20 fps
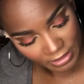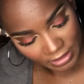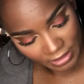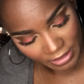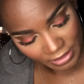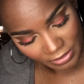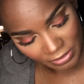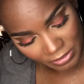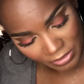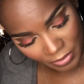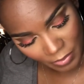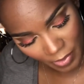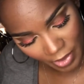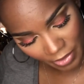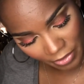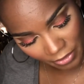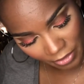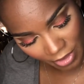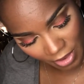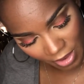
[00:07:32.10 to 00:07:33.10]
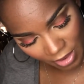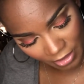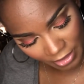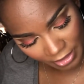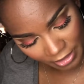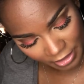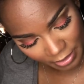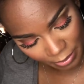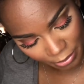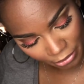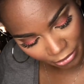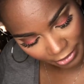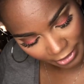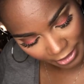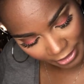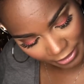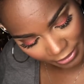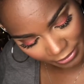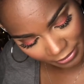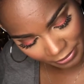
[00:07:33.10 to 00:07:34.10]
I don't know why they're calling it
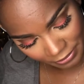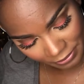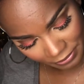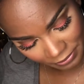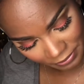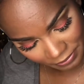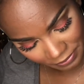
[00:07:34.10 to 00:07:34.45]
brown.